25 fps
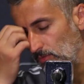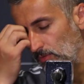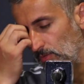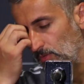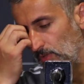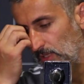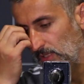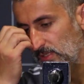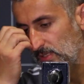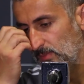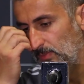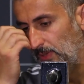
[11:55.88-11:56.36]

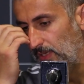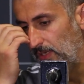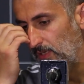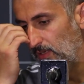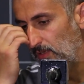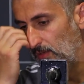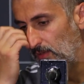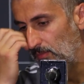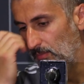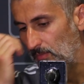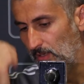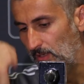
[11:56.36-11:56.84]
explain
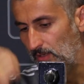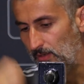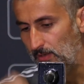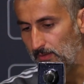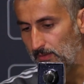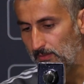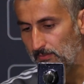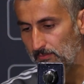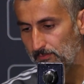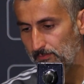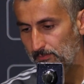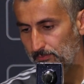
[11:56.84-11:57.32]
him
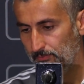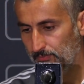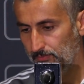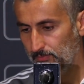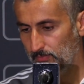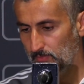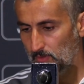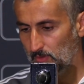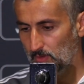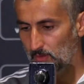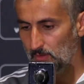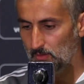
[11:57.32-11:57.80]

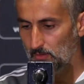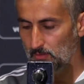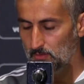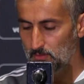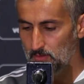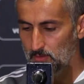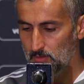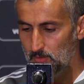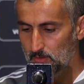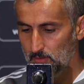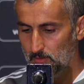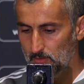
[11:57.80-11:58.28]

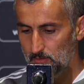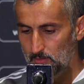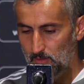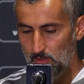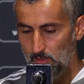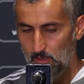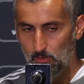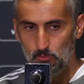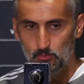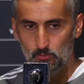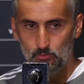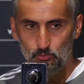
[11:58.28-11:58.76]

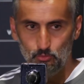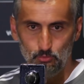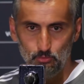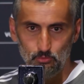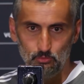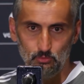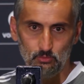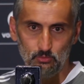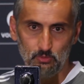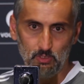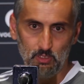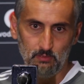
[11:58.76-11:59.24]
how
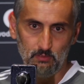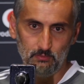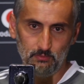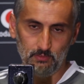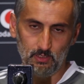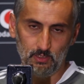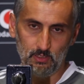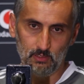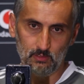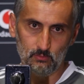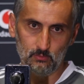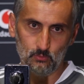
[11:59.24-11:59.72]
to give
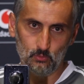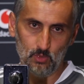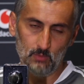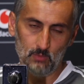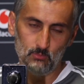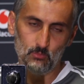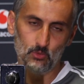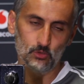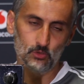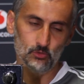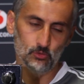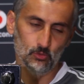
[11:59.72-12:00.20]
one
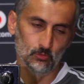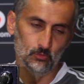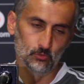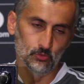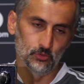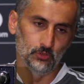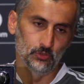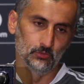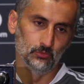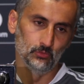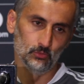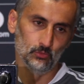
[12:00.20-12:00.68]
more
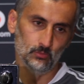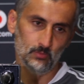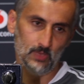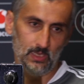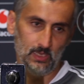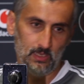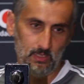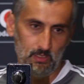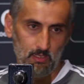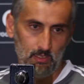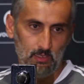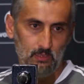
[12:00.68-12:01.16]
solution to
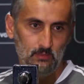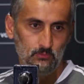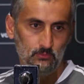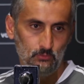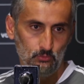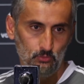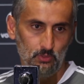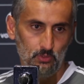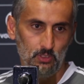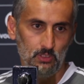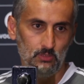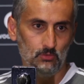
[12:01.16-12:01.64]
Maela,
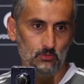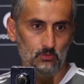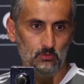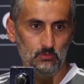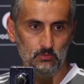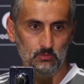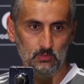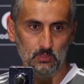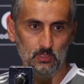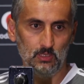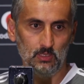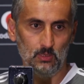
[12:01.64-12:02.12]
to Ino,
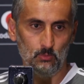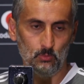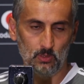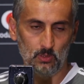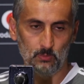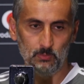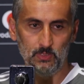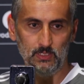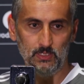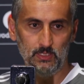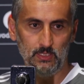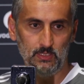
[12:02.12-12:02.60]
in our
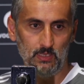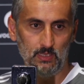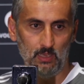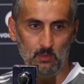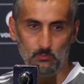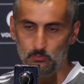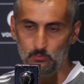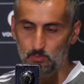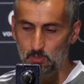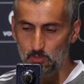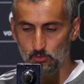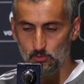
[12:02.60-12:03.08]
building
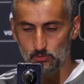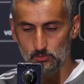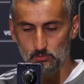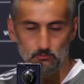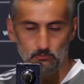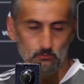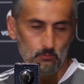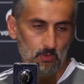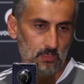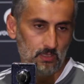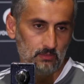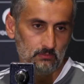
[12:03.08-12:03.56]
up, because
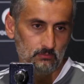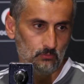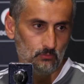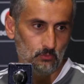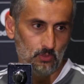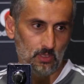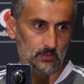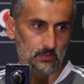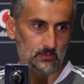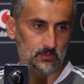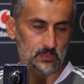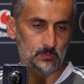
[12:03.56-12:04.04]
of
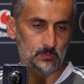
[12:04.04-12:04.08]
one